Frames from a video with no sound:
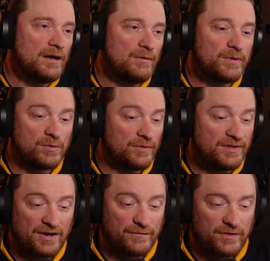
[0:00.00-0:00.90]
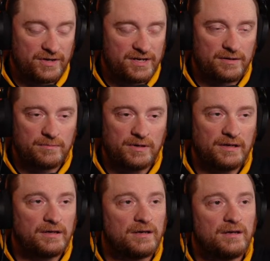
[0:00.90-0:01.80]
We were only there for a year, but
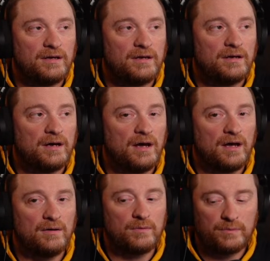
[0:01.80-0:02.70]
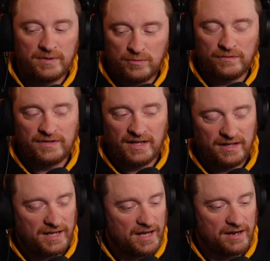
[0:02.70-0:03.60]
when we moved to
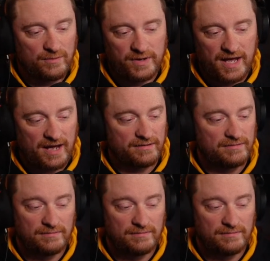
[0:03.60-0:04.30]
Indiana, we had